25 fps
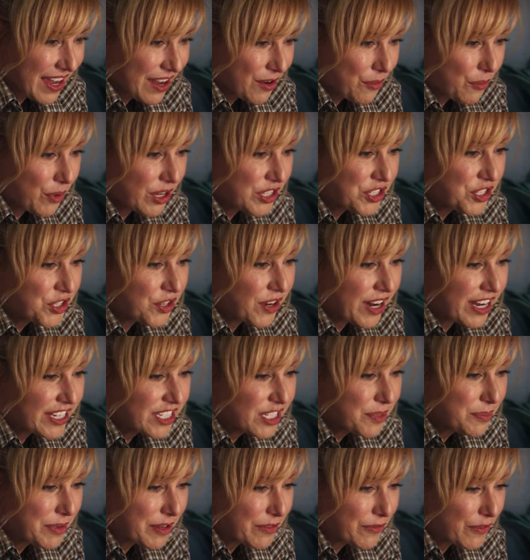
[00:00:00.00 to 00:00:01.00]
What's your
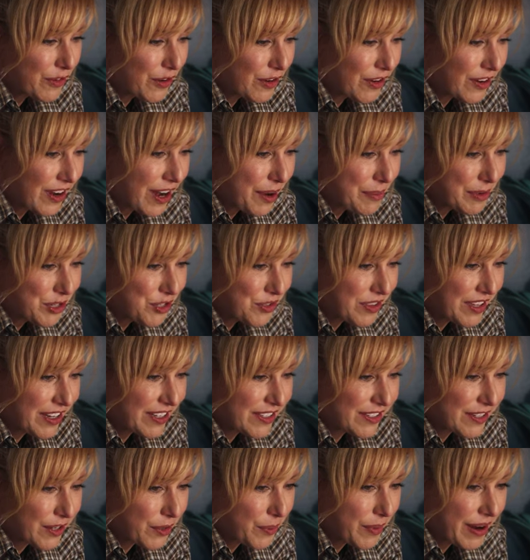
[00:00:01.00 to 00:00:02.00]
estimate for how much you think
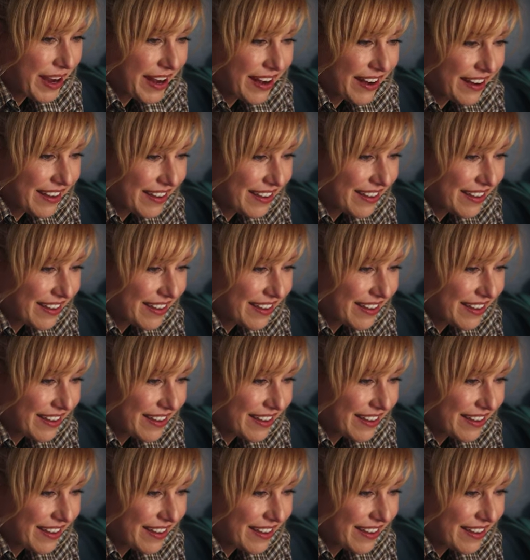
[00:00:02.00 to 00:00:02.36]
it's gonna weigh?